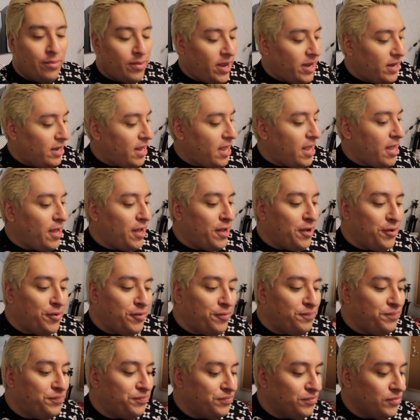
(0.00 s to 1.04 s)
right
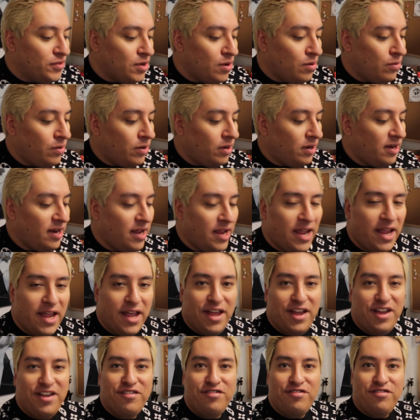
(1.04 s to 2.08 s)
now. We're gonna
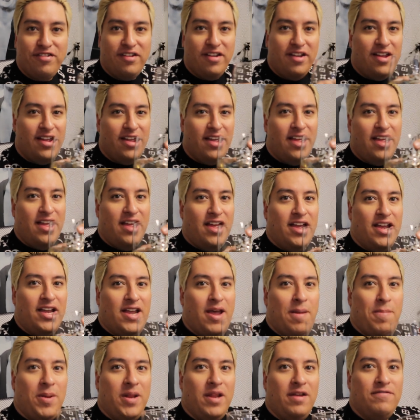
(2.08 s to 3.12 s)
have a
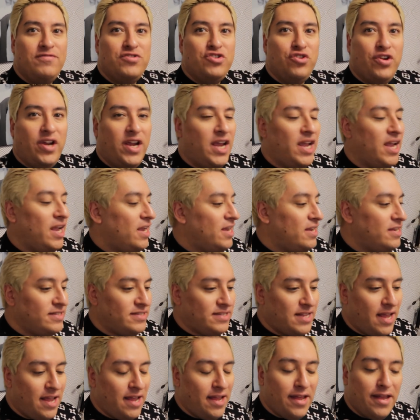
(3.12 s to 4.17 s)
couple of
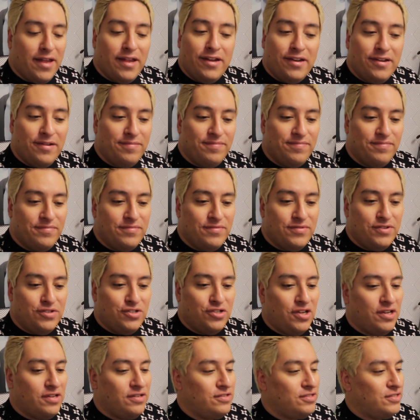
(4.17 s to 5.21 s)
drinks and
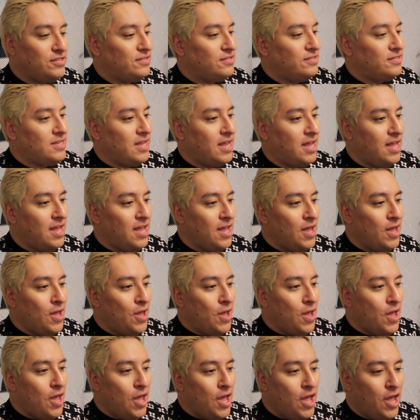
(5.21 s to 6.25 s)
just
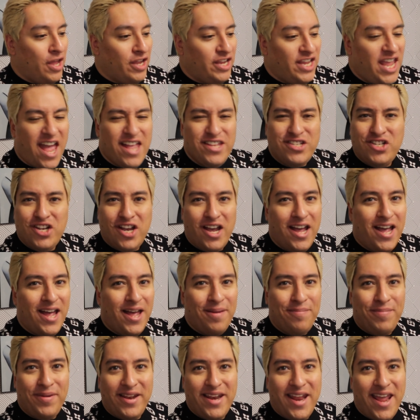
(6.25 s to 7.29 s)
catch
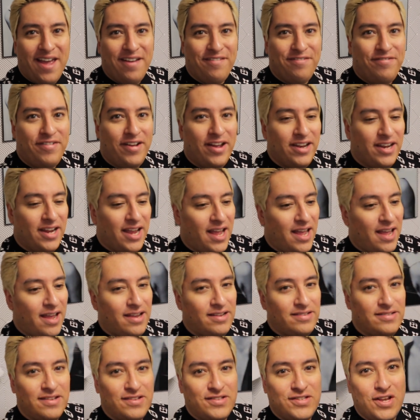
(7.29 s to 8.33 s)
up and have fun,
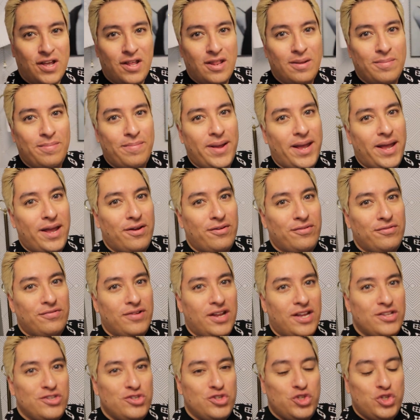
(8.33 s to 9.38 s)
guys. It's all about
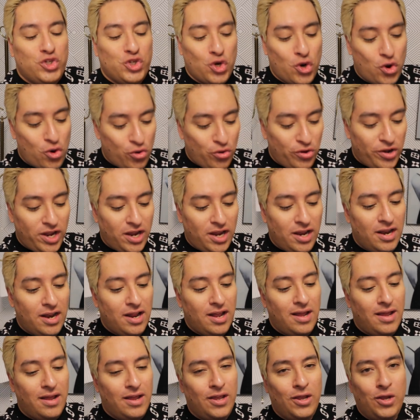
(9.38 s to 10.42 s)

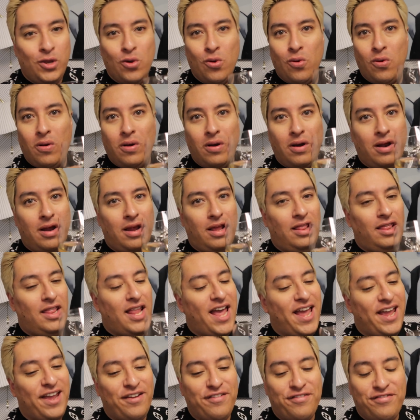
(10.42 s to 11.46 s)
enjoying your
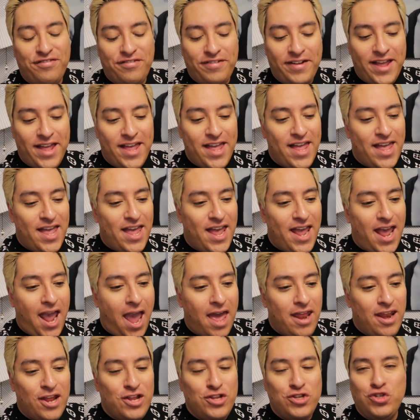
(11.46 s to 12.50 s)
life
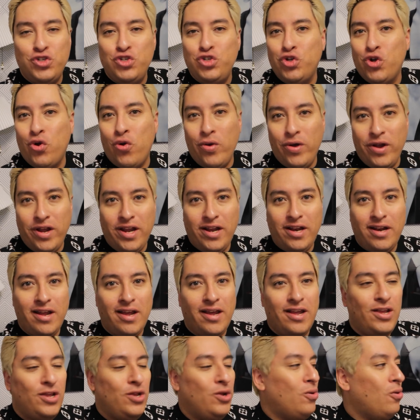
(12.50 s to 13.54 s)
and enjoying
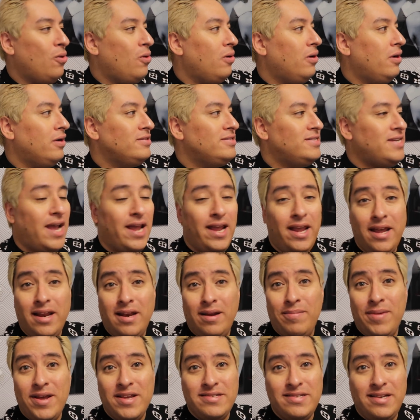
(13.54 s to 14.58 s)
your day in
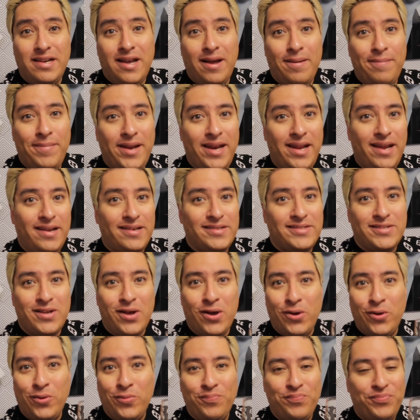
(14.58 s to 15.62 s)
amazing company.
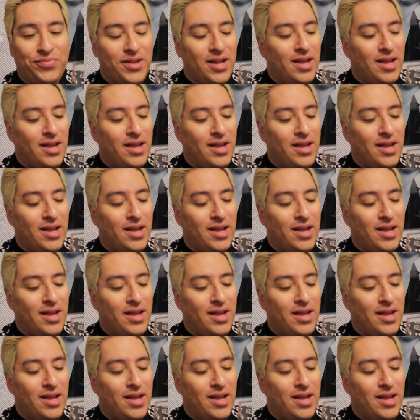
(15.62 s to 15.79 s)
So,